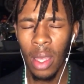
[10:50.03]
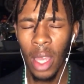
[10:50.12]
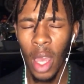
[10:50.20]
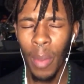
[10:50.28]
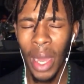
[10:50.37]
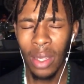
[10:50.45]

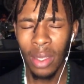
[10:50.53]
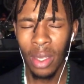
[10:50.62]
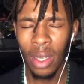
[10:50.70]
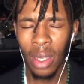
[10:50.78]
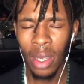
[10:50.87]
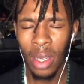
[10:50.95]

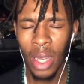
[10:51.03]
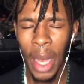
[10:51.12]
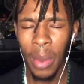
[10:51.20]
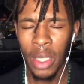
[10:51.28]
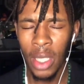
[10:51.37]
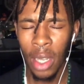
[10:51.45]
abandon
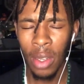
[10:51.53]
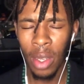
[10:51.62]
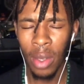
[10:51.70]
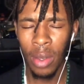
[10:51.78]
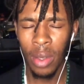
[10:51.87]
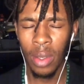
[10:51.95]
our
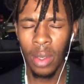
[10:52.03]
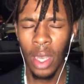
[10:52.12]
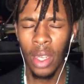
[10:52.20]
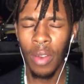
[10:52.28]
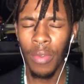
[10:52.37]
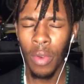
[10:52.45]
shadow and
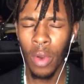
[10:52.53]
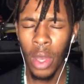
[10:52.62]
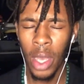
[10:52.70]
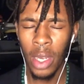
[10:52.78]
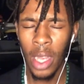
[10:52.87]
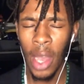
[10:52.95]

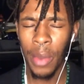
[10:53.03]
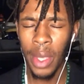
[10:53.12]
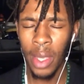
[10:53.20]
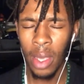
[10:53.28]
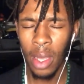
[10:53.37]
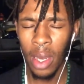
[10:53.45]
avoid our
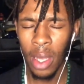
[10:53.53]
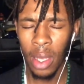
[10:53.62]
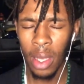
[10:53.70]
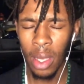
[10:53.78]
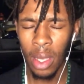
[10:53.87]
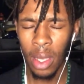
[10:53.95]
healing,